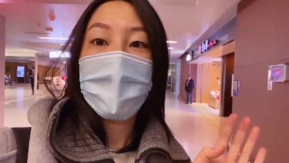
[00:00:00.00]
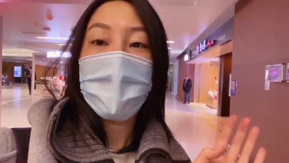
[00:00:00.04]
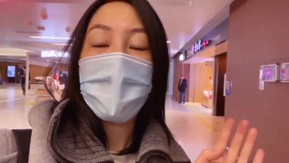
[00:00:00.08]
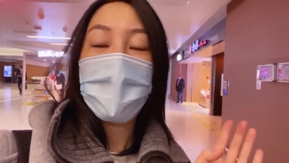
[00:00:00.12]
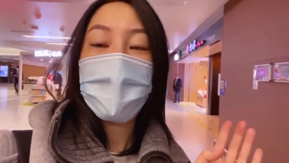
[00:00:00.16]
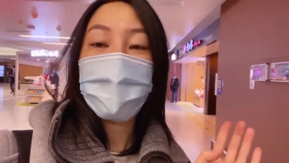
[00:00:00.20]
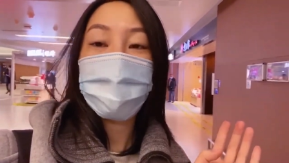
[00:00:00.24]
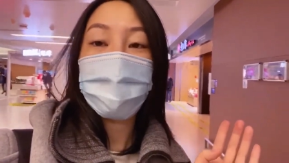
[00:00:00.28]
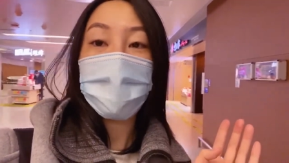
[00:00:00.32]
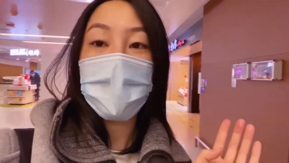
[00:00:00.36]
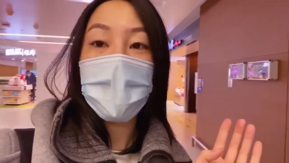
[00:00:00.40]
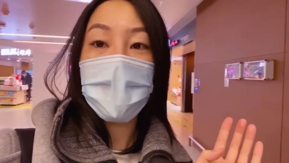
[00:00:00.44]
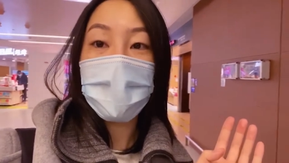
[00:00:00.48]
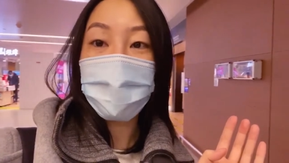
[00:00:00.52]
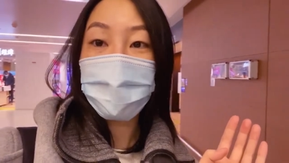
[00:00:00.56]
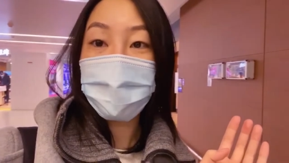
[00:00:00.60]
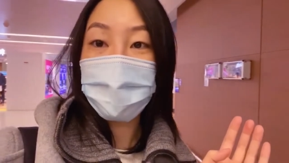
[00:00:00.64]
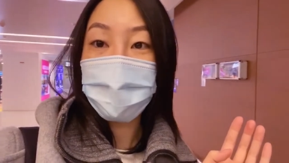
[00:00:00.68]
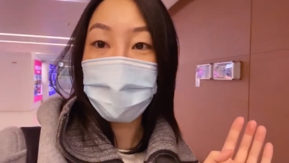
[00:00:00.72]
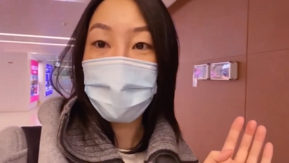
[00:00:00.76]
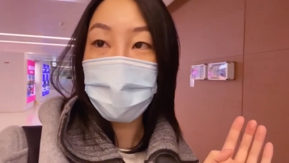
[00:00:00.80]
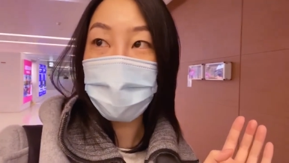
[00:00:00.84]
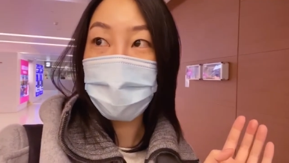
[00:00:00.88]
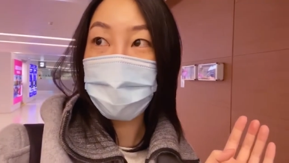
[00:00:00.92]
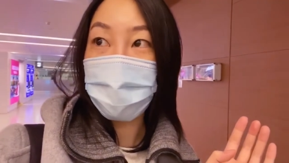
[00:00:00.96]
And when I used
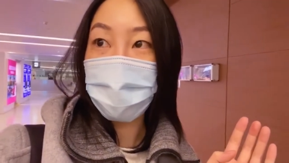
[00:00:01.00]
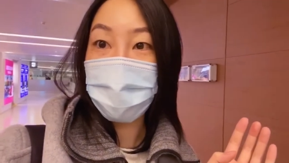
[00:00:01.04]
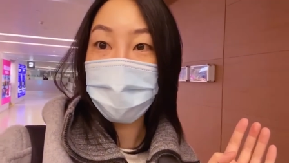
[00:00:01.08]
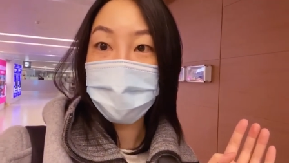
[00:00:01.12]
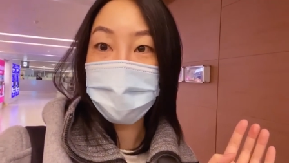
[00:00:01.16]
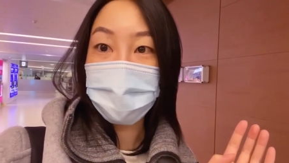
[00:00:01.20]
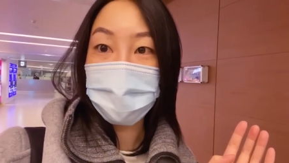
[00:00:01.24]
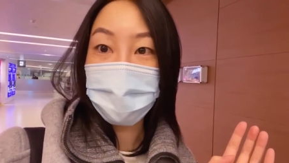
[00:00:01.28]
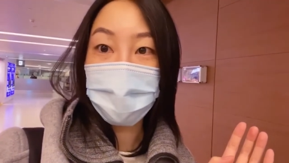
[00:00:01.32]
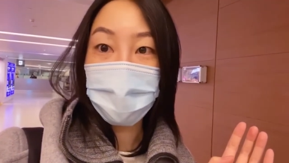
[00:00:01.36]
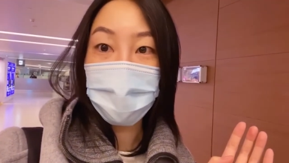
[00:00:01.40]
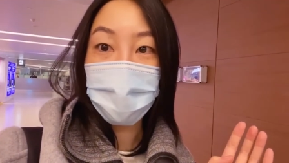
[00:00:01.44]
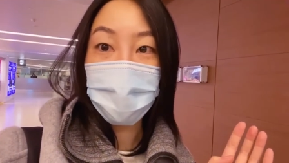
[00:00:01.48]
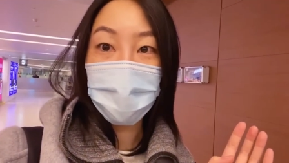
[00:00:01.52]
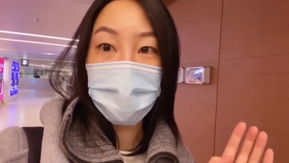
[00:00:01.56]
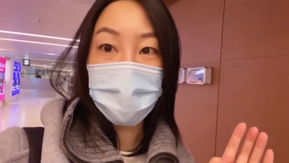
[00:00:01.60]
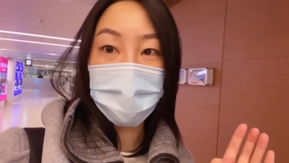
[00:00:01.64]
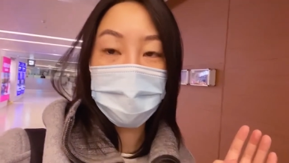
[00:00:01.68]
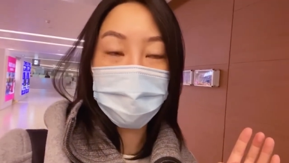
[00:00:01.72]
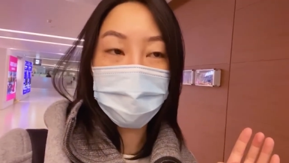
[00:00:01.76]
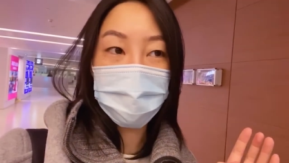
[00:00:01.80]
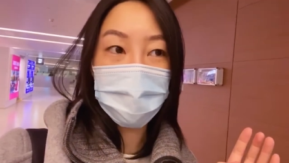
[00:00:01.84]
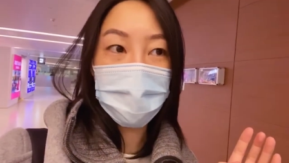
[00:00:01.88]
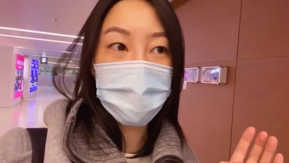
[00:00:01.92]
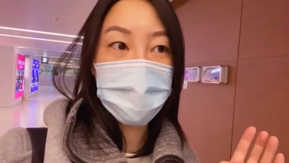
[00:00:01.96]
to go to boarding school
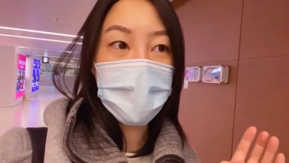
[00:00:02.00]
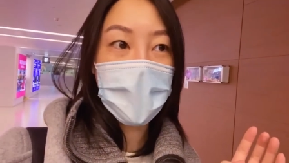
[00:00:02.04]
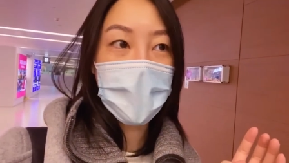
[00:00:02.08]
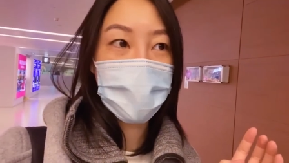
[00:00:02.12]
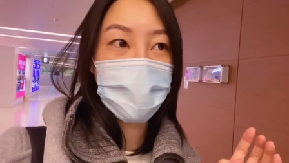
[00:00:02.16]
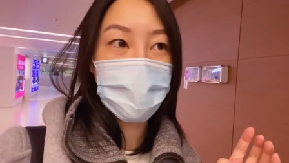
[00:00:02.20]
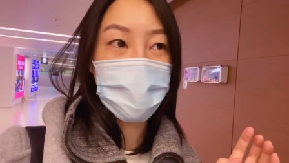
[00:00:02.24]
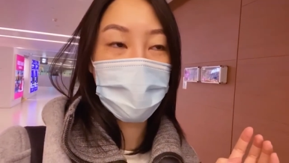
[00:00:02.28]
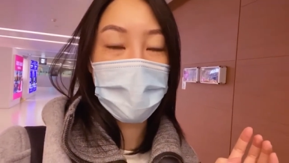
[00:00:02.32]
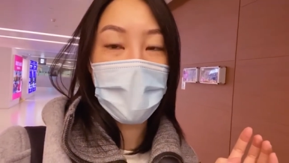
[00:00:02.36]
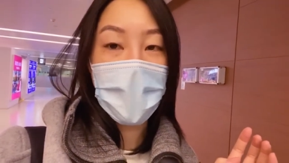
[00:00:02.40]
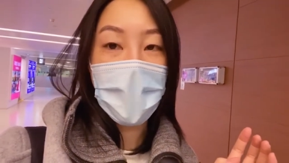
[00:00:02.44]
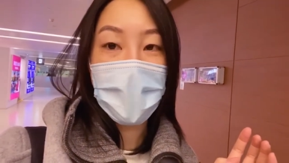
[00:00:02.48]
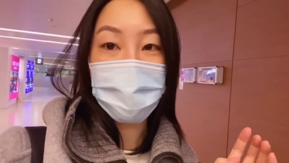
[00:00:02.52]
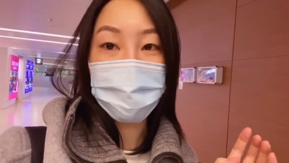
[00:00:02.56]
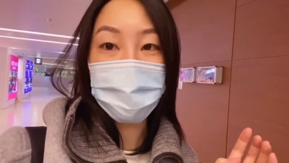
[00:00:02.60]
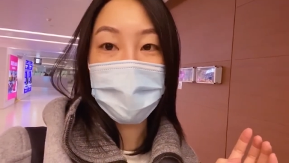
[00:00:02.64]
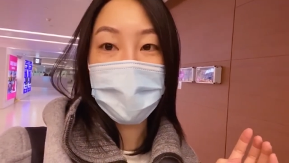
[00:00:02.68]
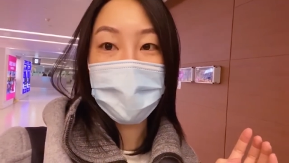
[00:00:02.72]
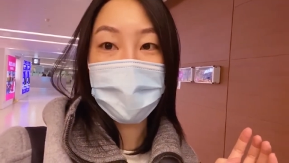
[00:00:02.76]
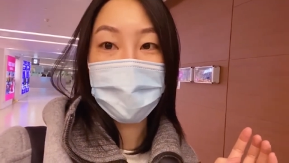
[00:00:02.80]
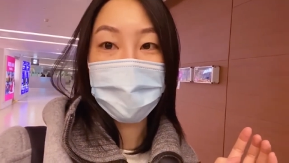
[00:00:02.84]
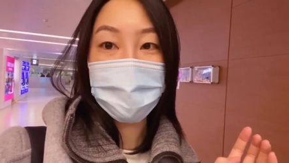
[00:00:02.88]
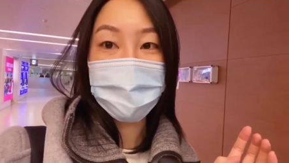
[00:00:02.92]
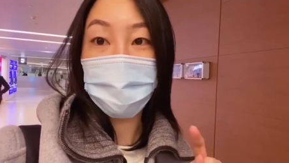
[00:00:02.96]
at Phillips Exeter
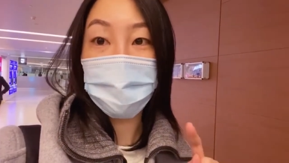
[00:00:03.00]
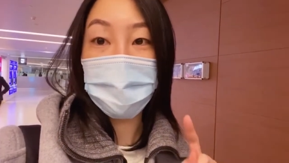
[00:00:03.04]
Academy,